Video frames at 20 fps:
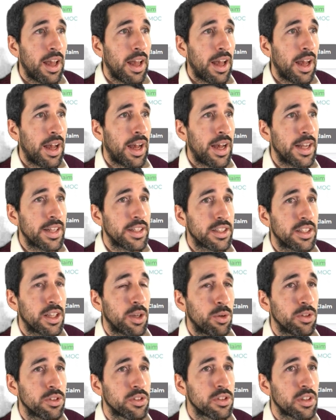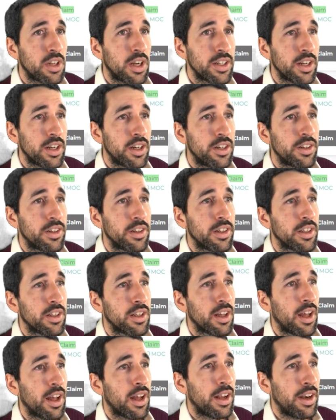And they will start earning
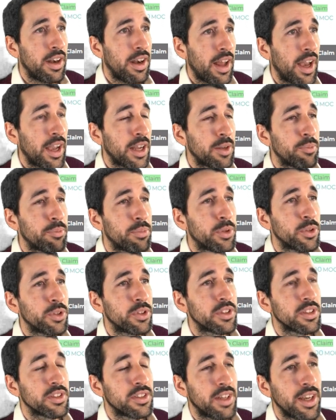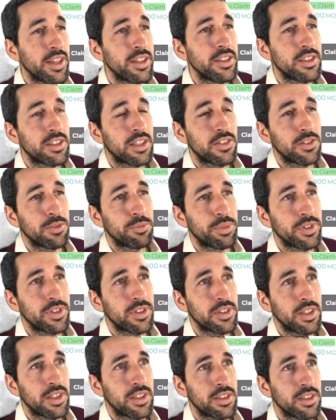a
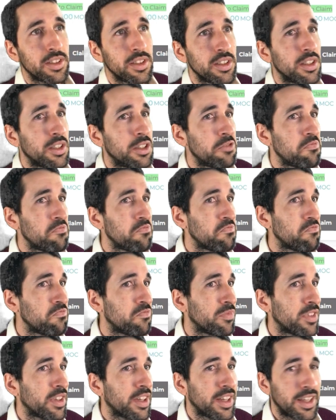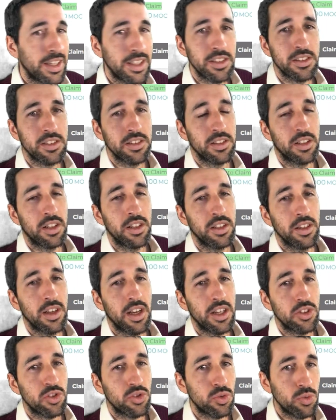9.97% instantly.
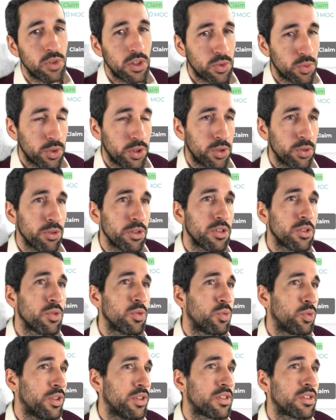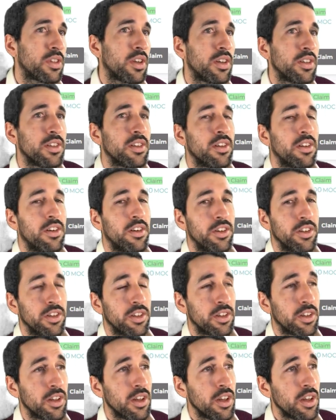As soon as we do it, we start
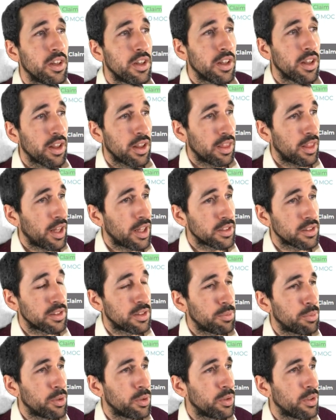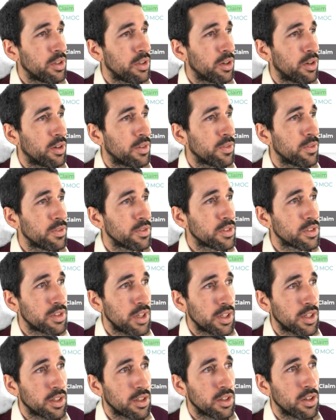earning. And that's the beauty of
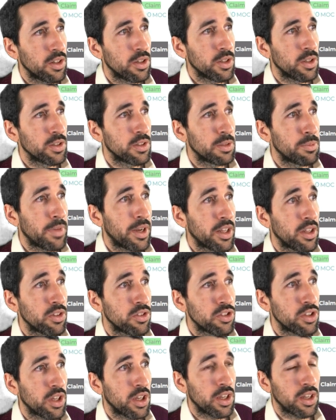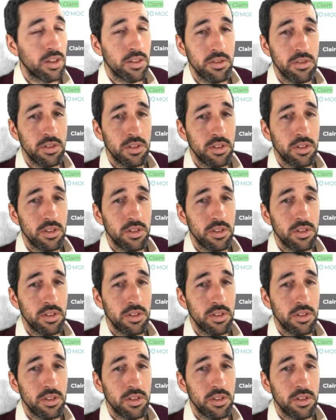staking on the Money on Chain